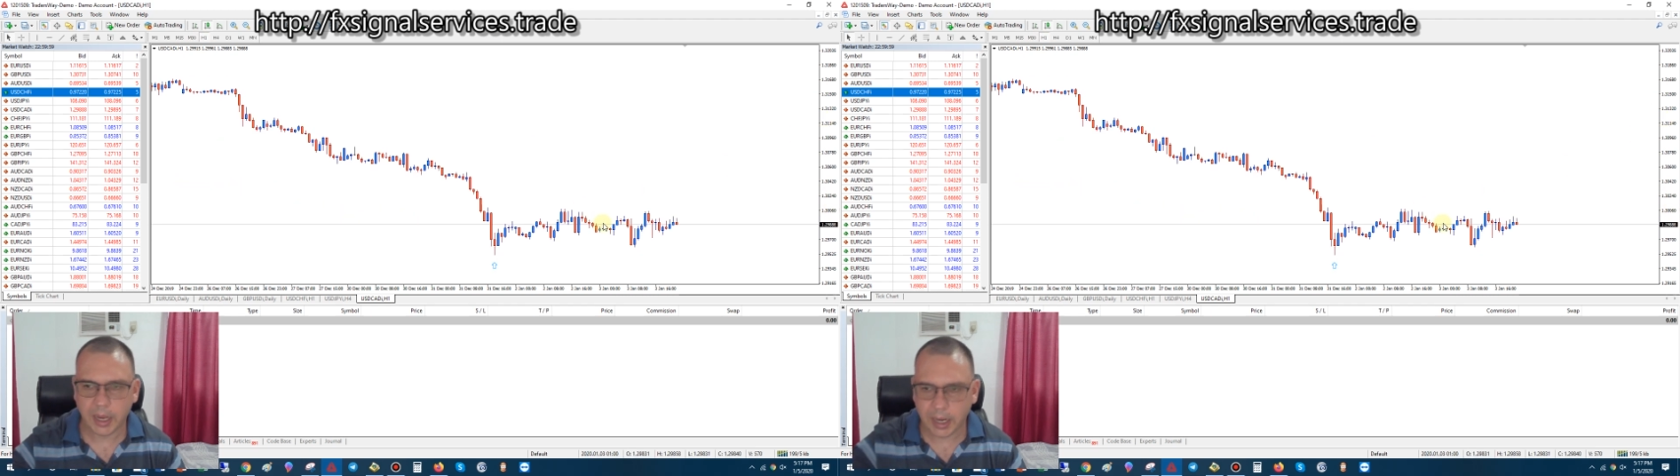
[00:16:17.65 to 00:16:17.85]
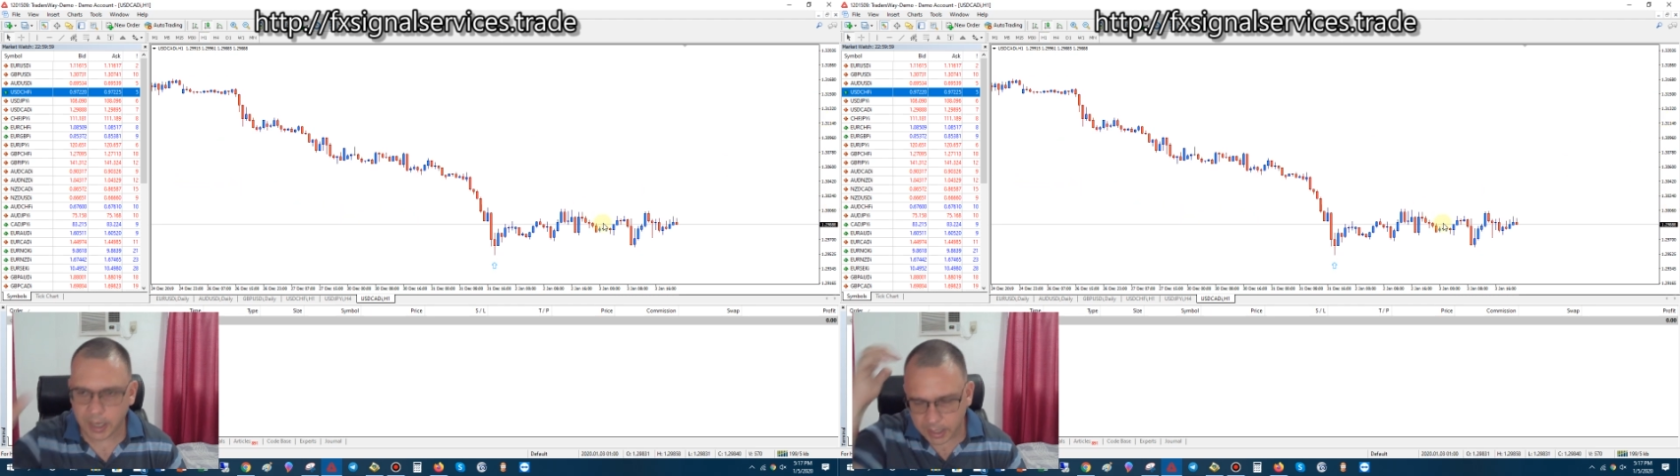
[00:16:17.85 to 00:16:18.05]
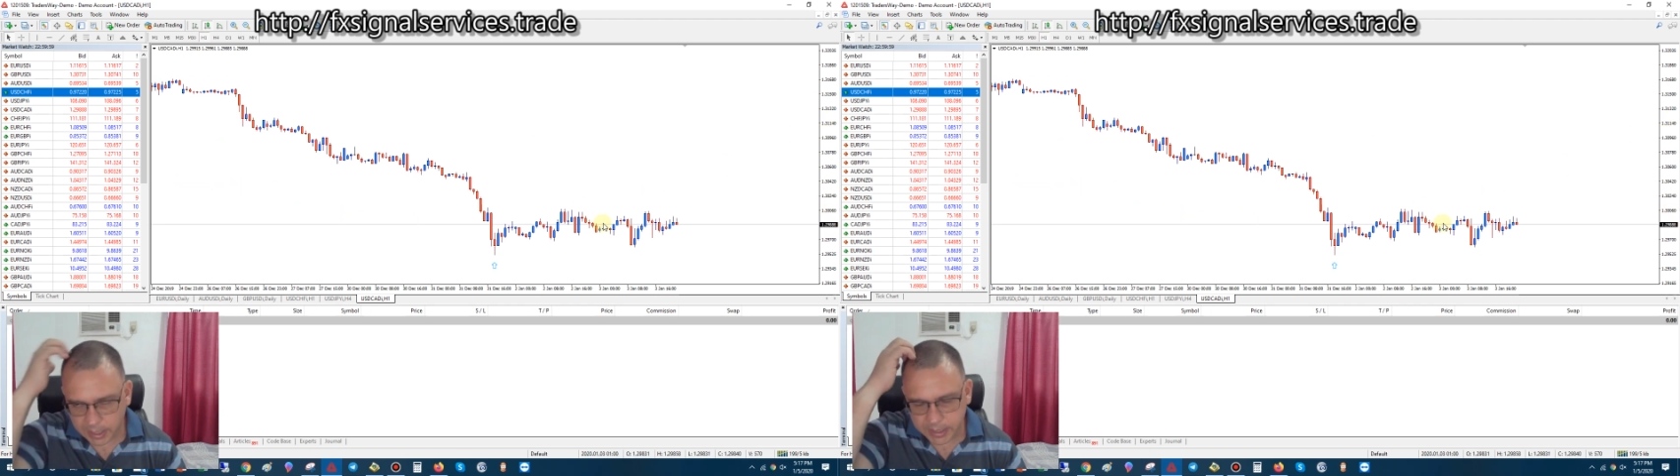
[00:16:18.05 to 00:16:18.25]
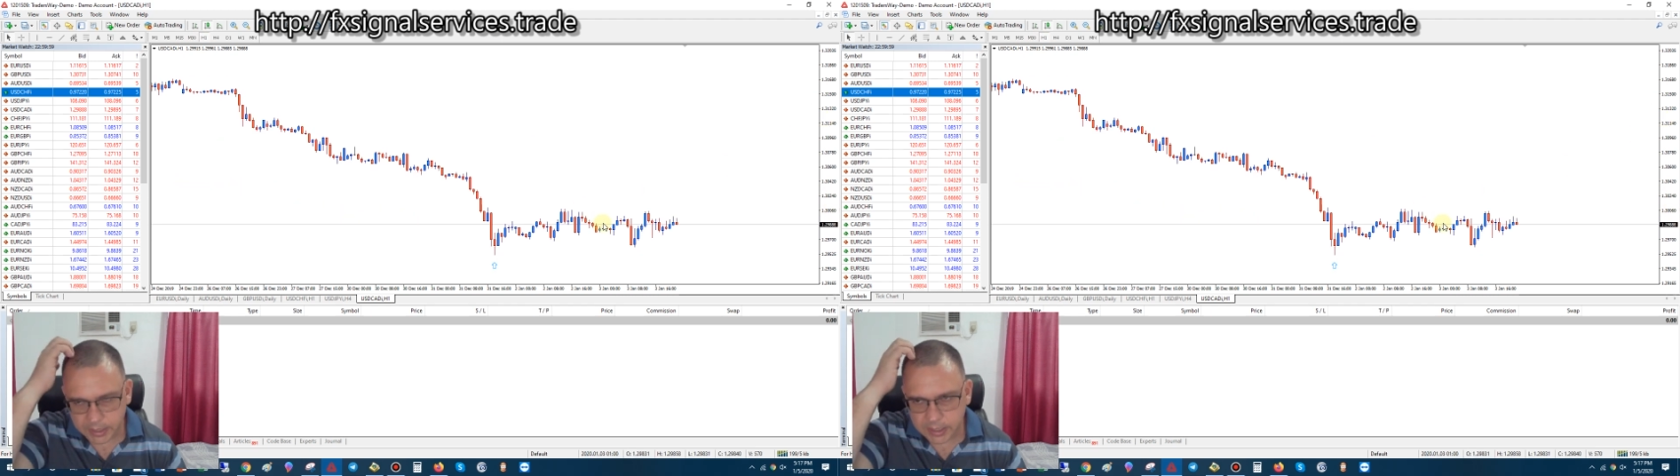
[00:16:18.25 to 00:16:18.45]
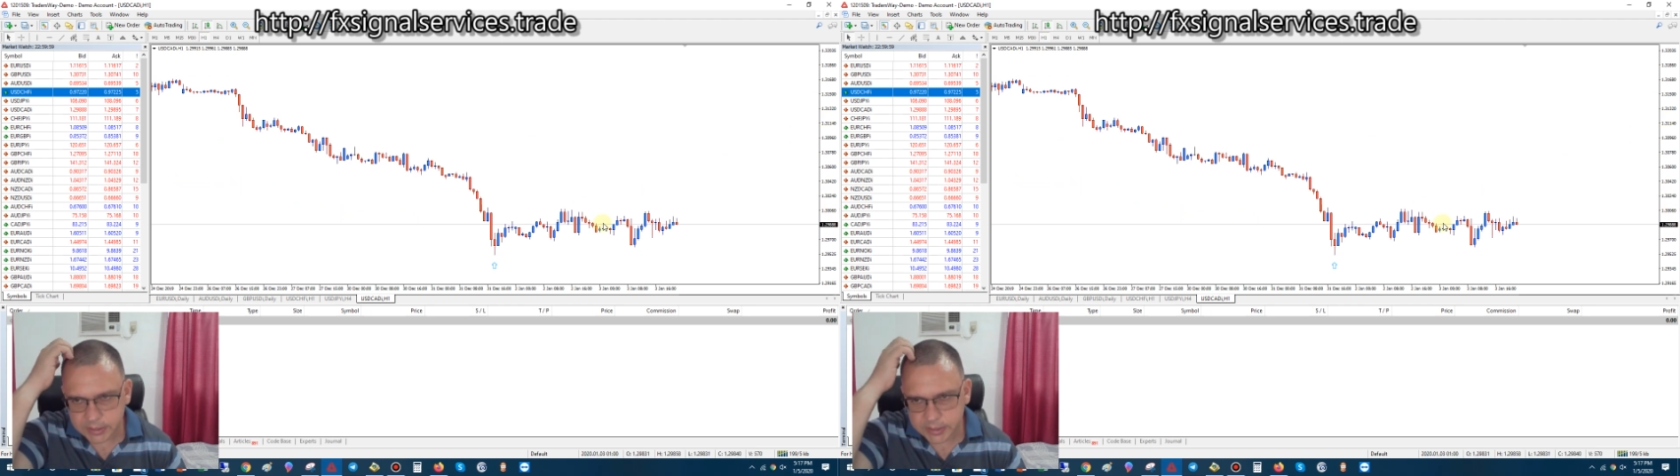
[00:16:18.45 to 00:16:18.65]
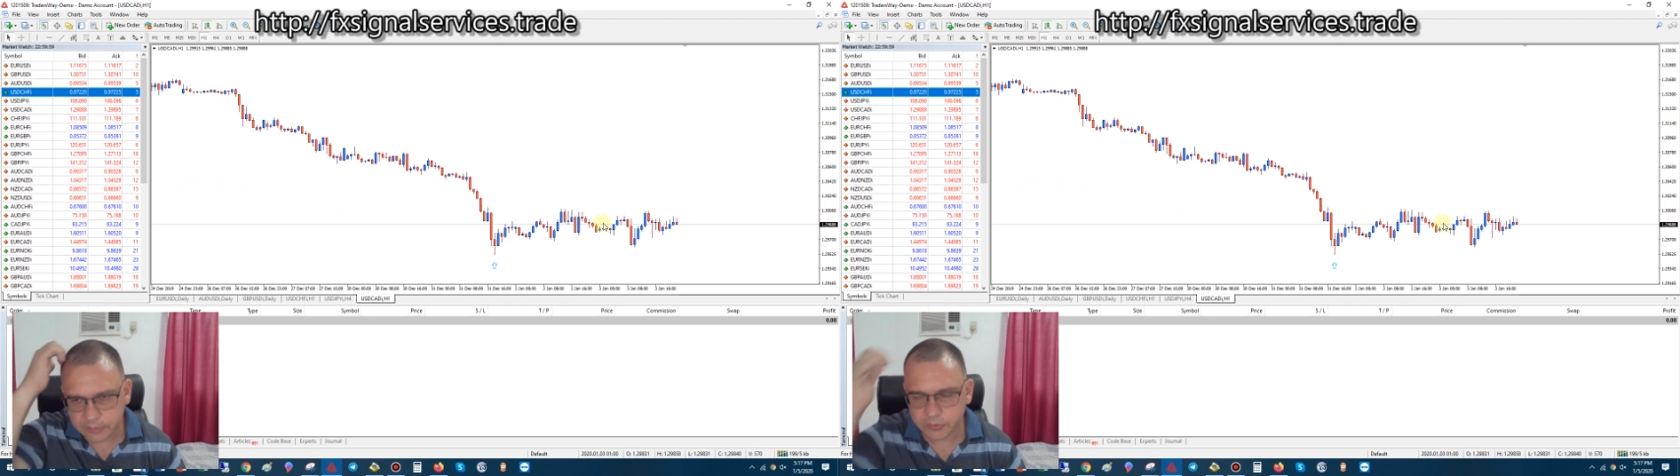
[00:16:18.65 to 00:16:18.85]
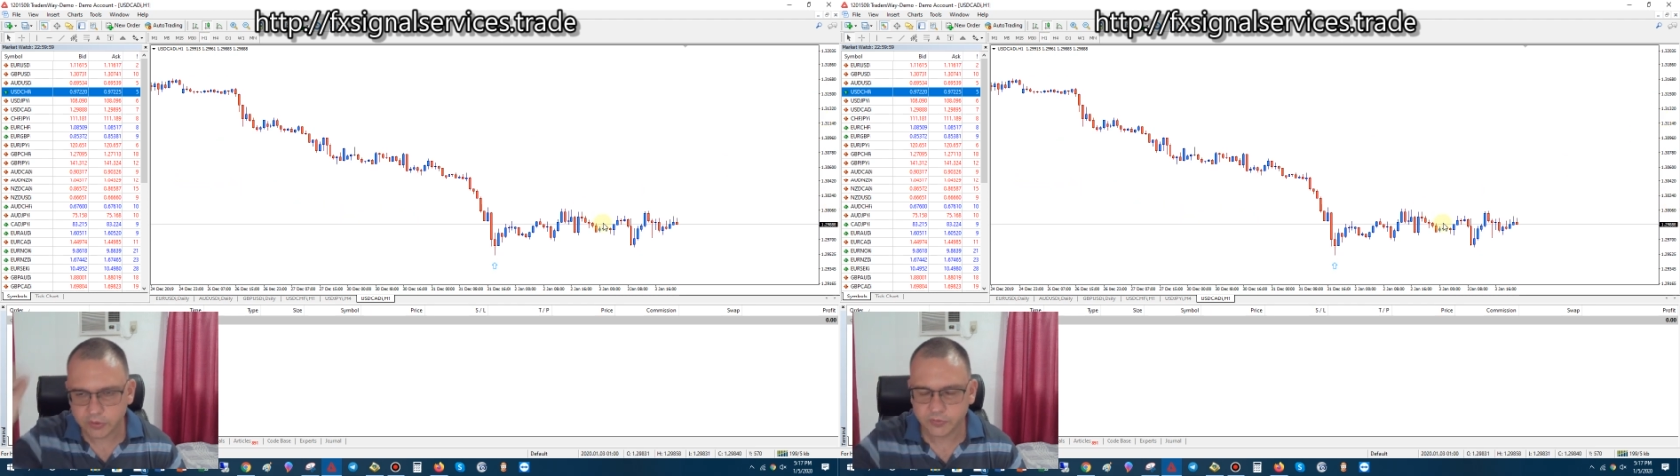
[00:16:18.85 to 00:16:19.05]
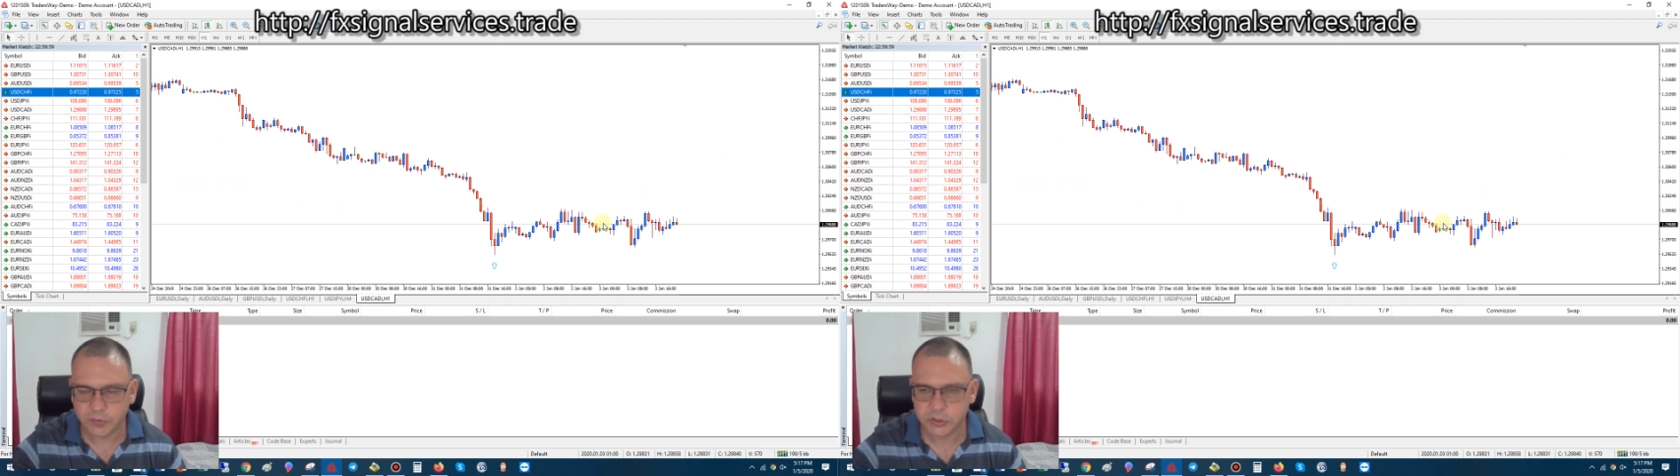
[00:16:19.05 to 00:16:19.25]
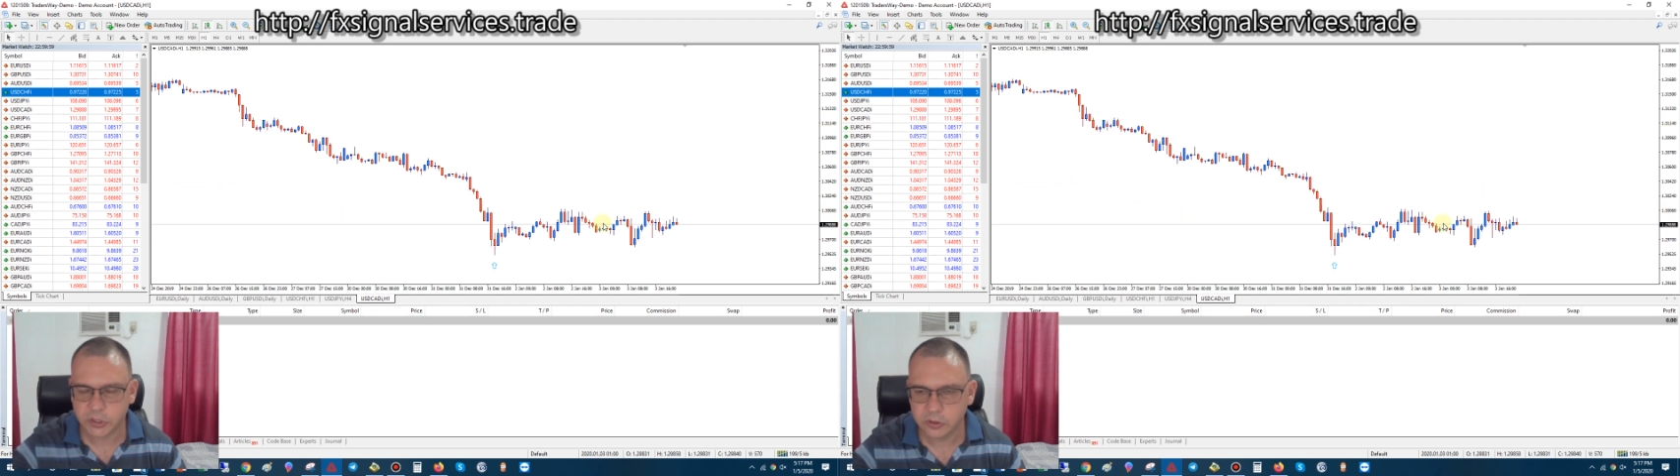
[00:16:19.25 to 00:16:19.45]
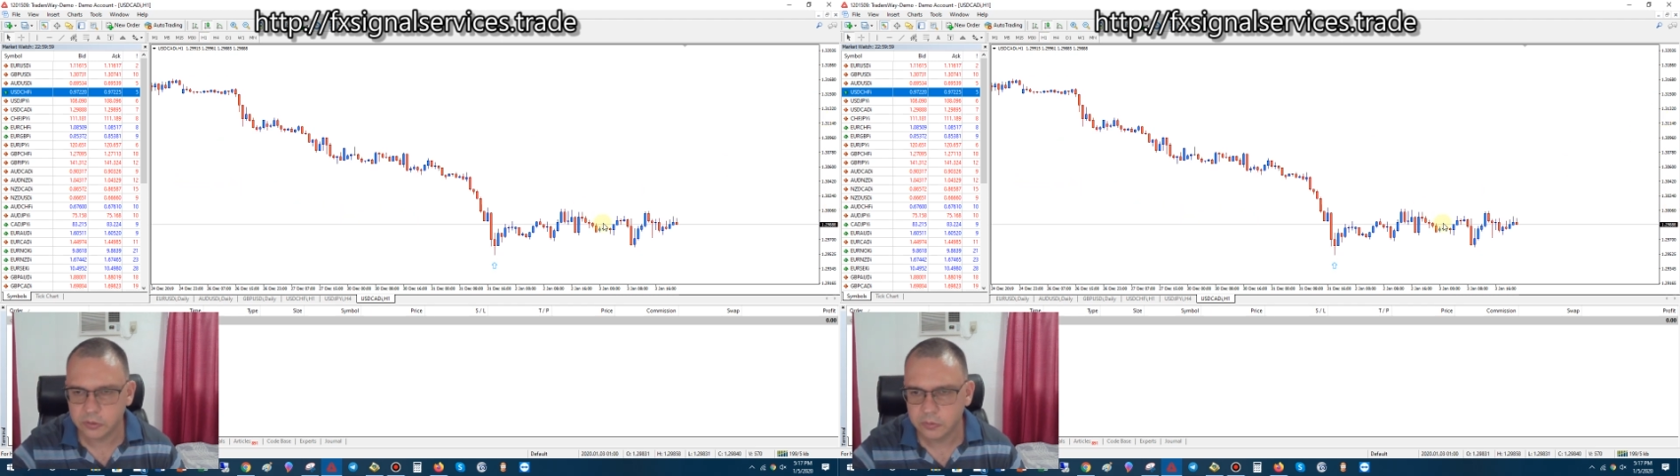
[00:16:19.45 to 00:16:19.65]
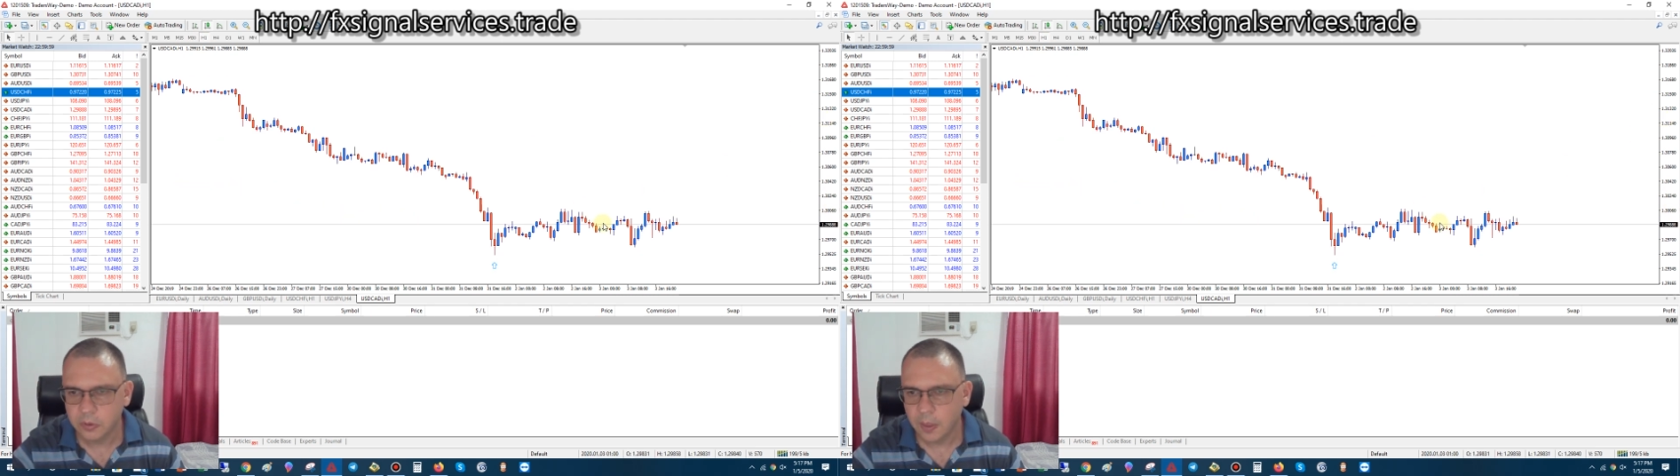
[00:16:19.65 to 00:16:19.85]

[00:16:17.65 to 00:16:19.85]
I cannot say for certain,